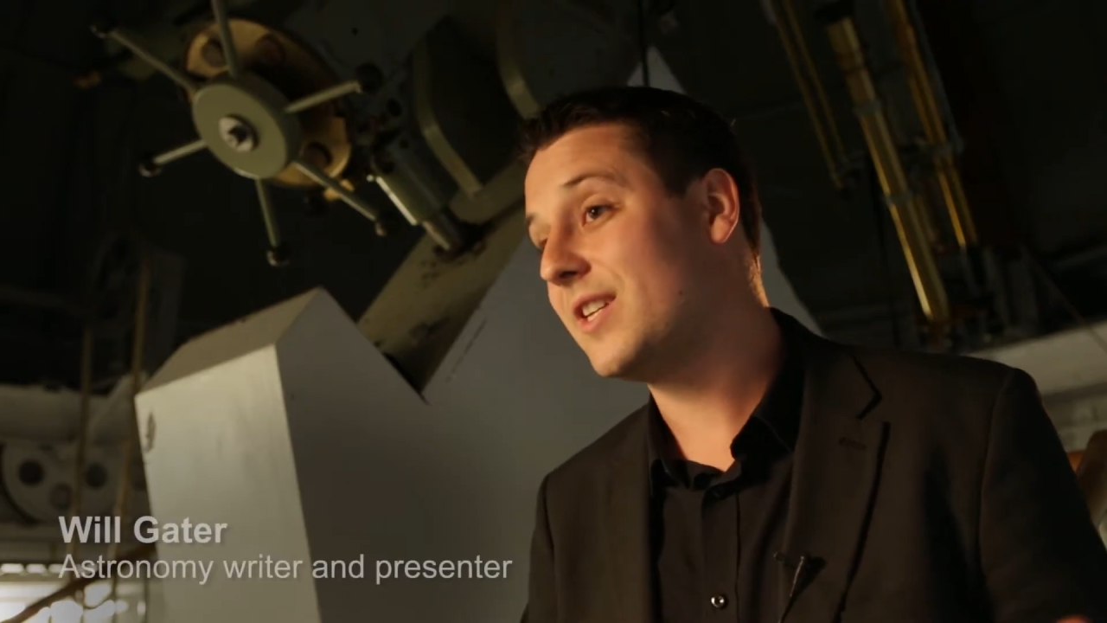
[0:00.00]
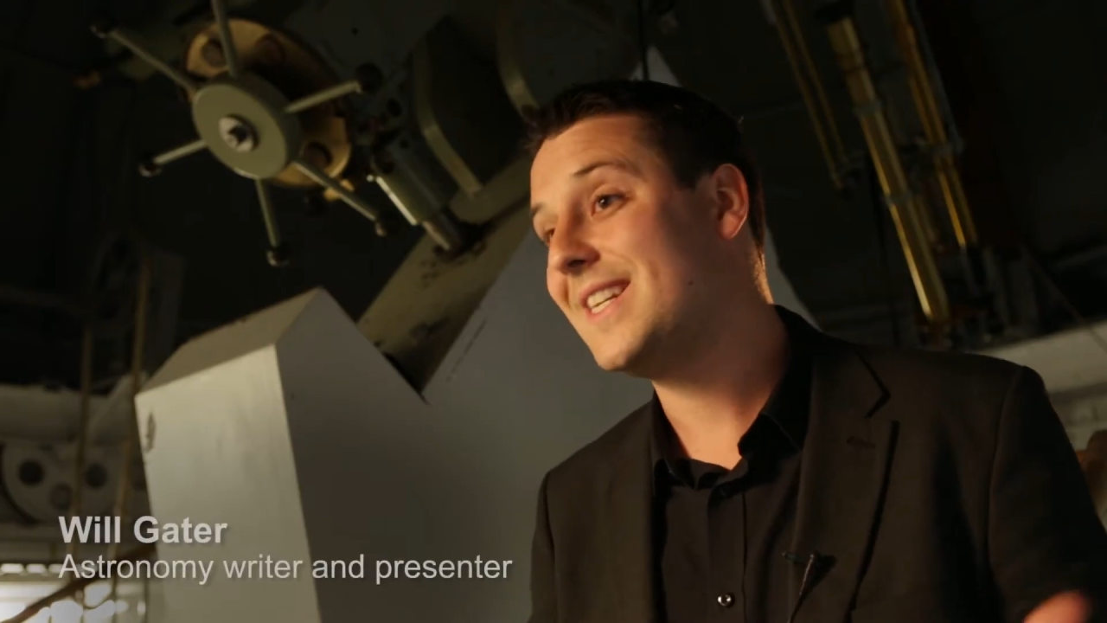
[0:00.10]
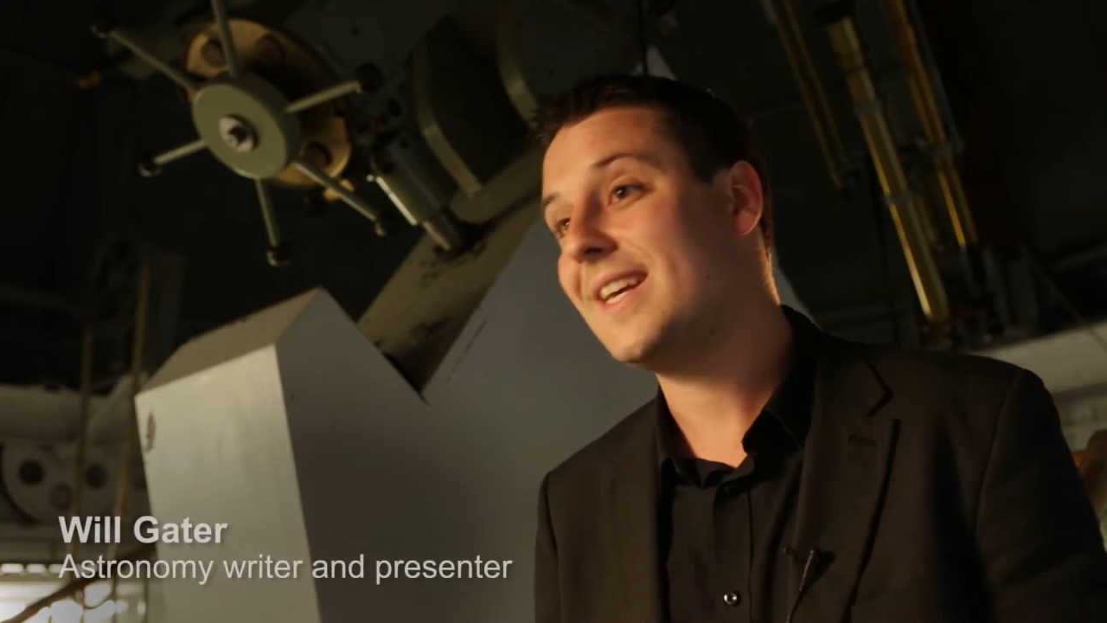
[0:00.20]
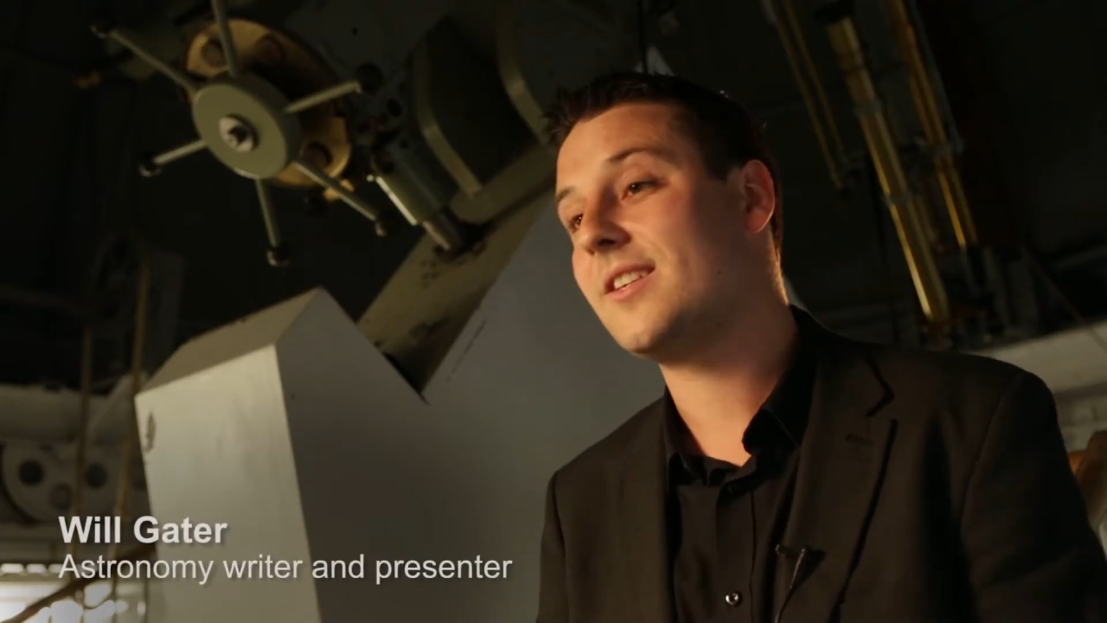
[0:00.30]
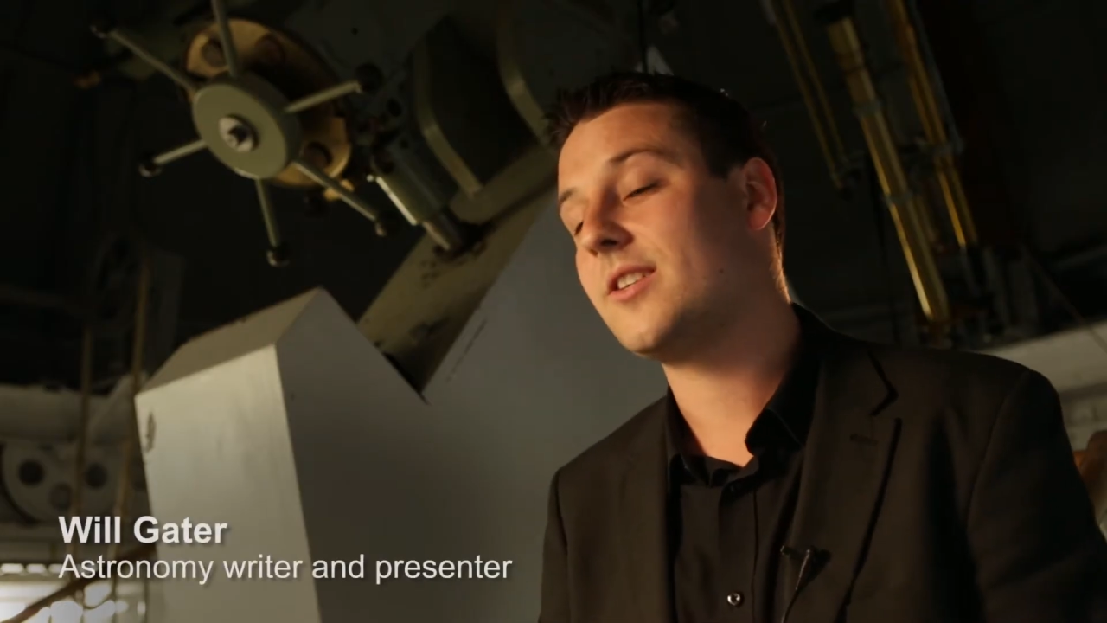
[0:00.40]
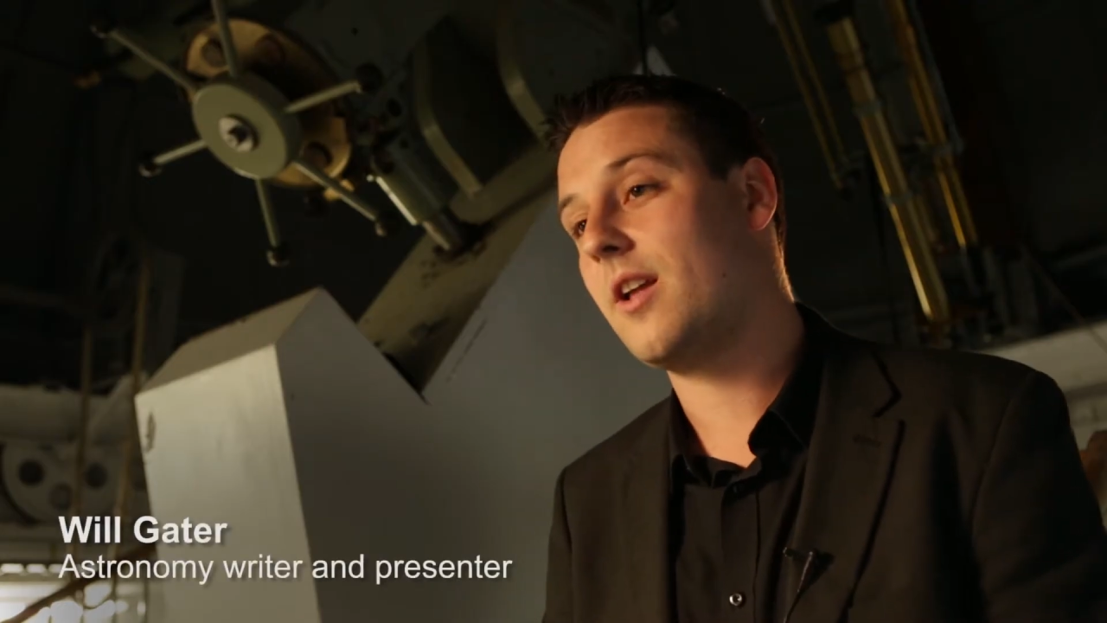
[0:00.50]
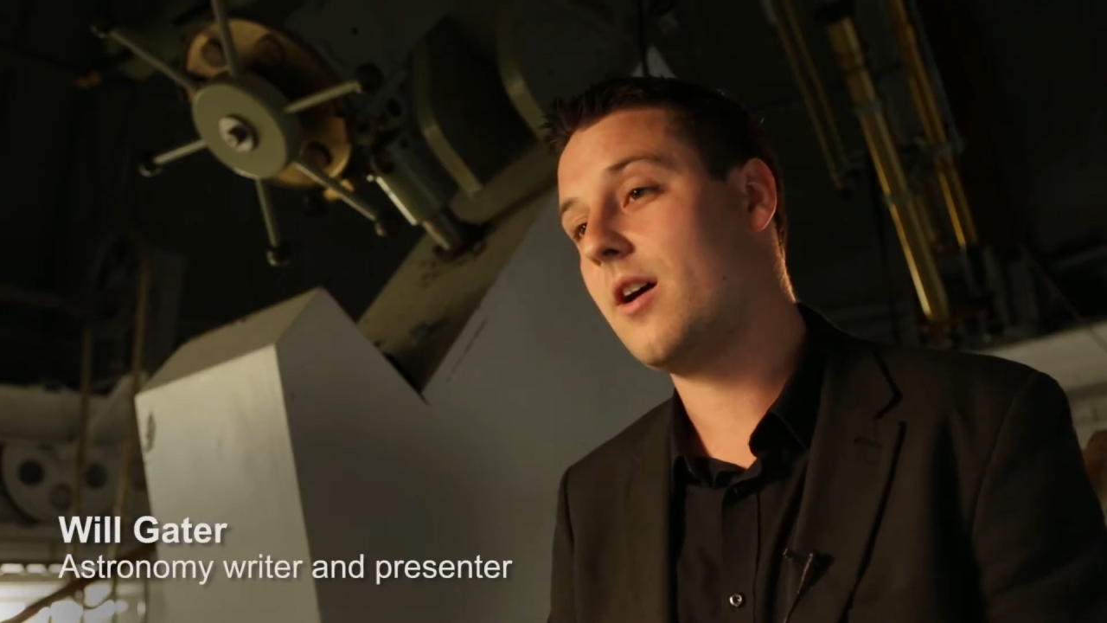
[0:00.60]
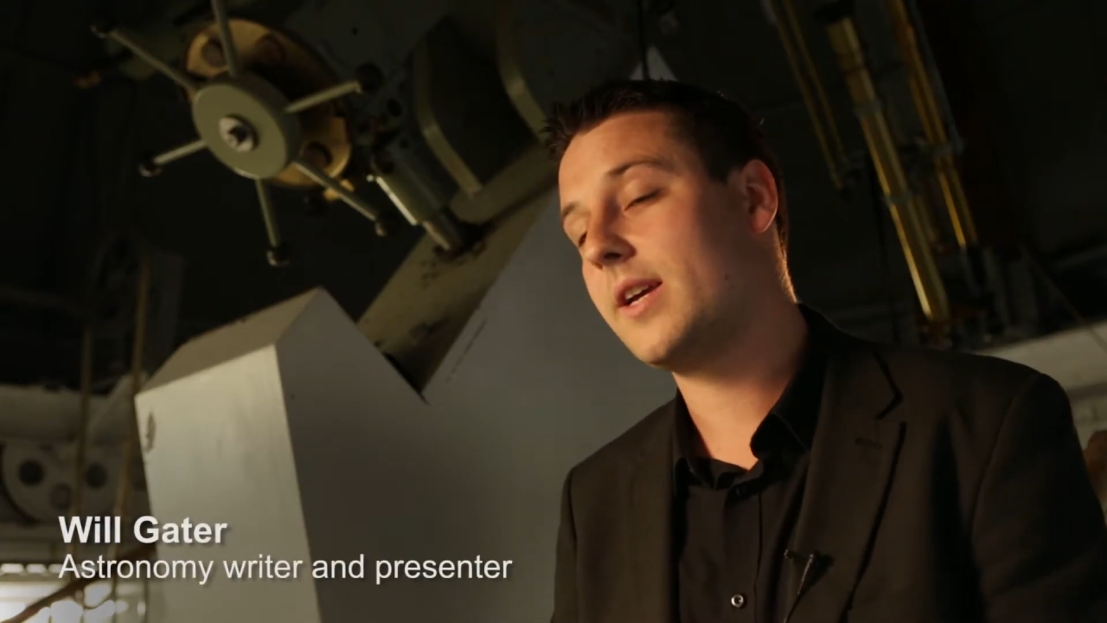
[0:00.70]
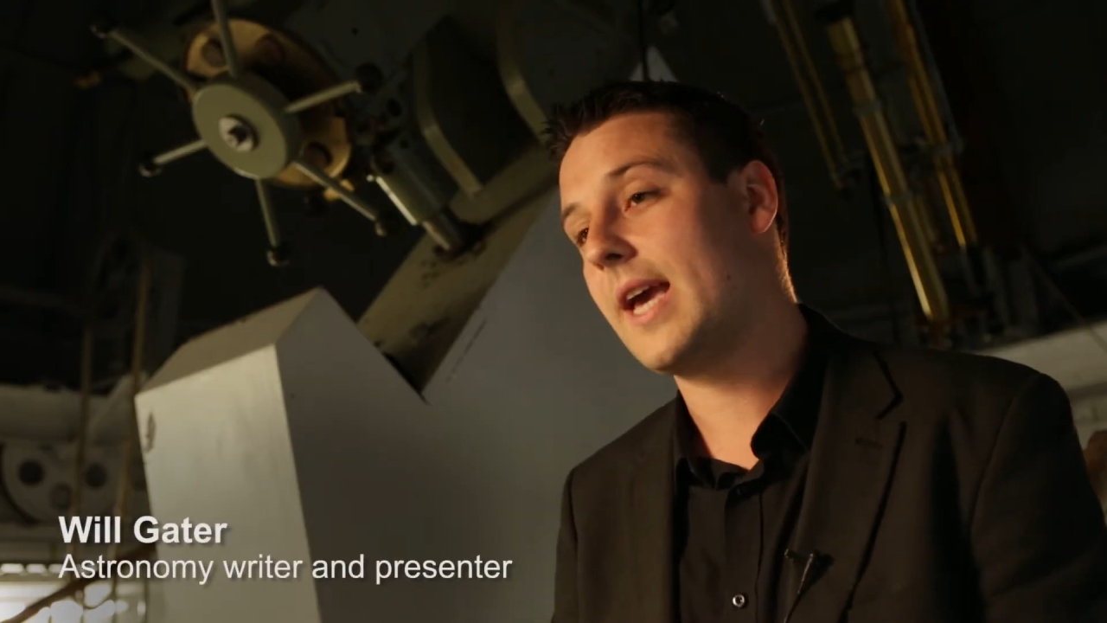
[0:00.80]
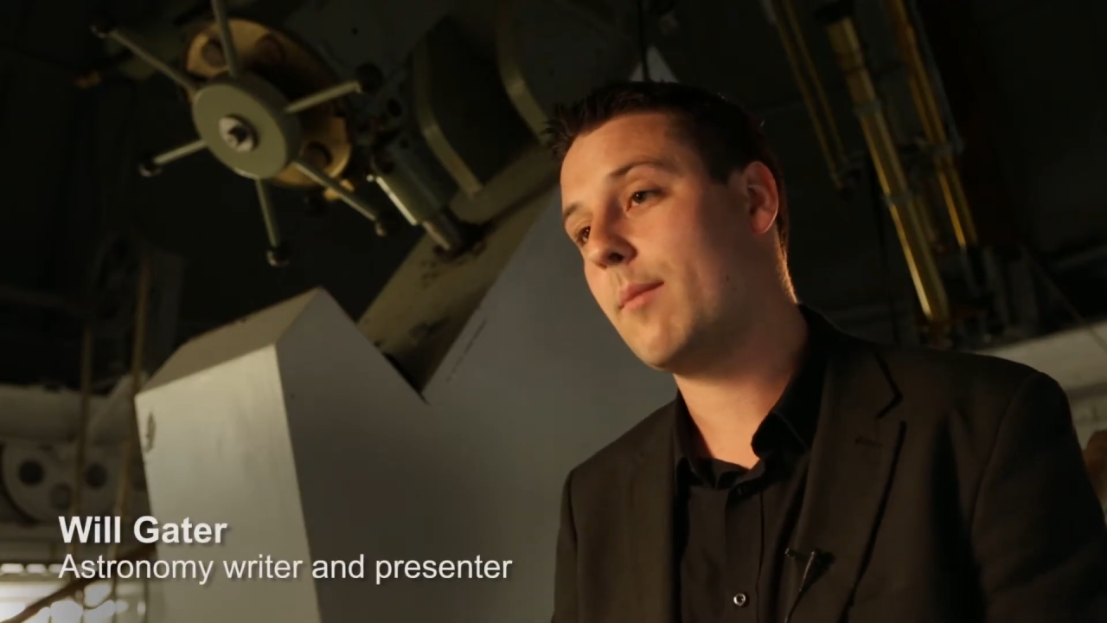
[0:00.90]

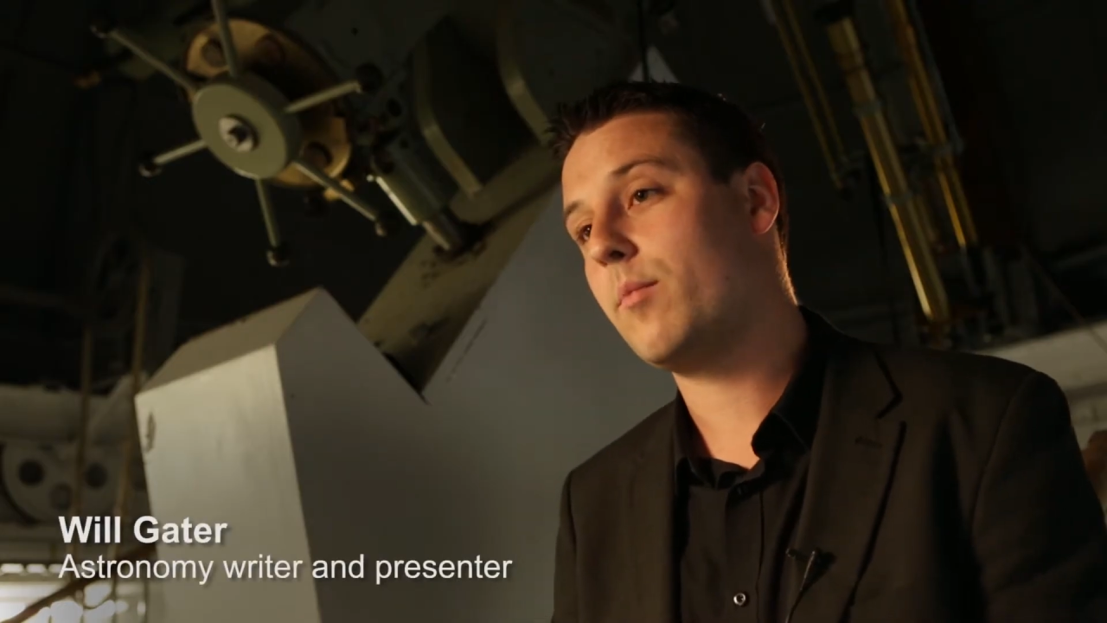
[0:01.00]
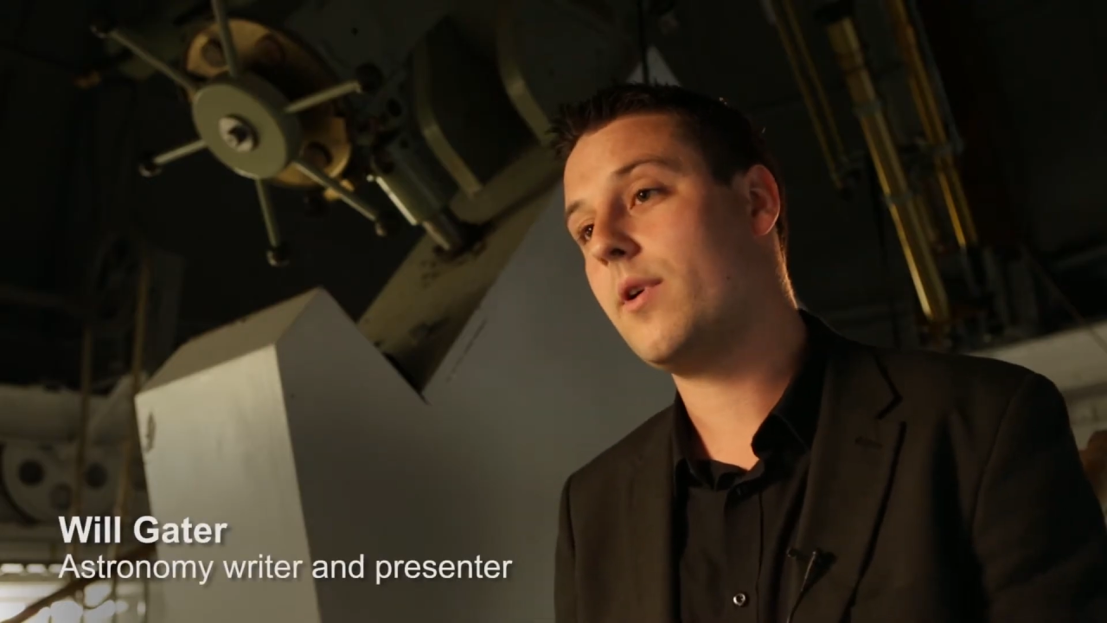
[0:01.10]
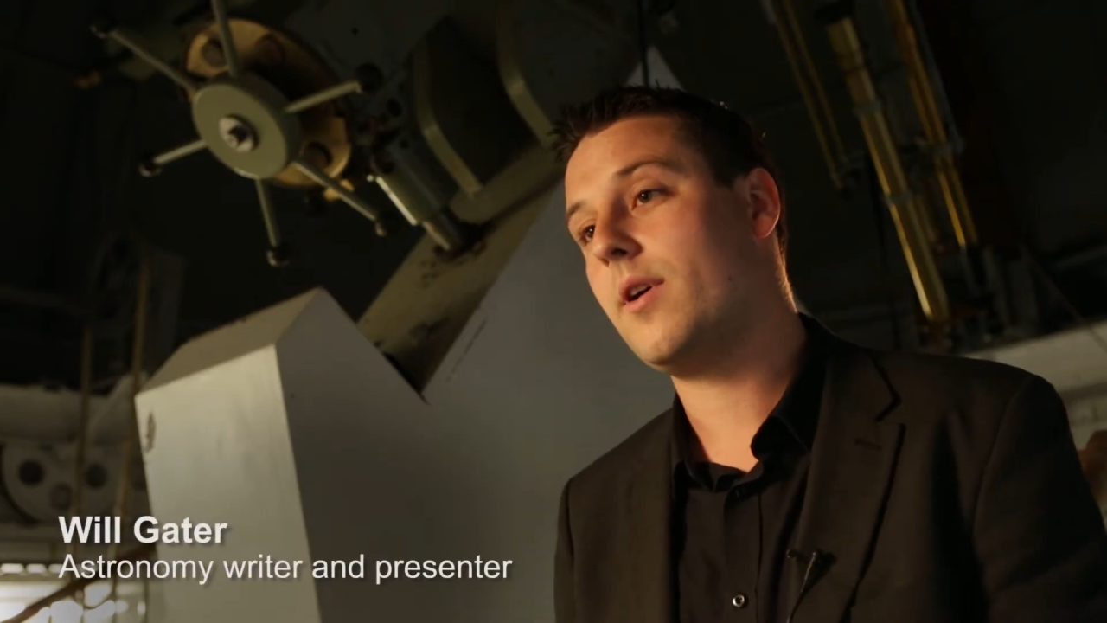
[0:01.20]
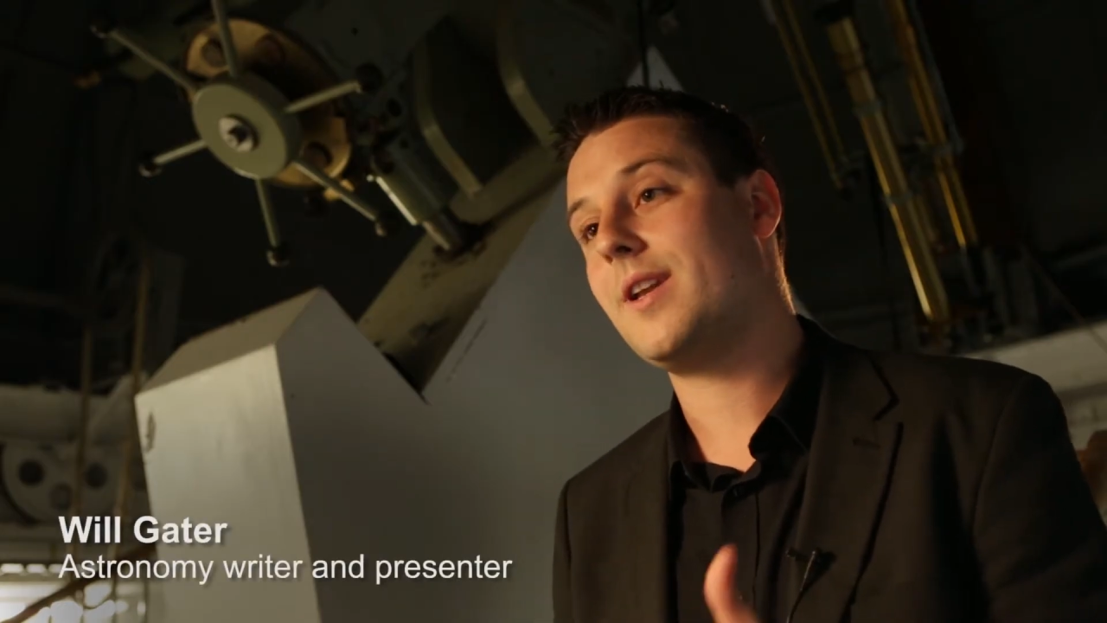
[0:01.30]
DSLR camera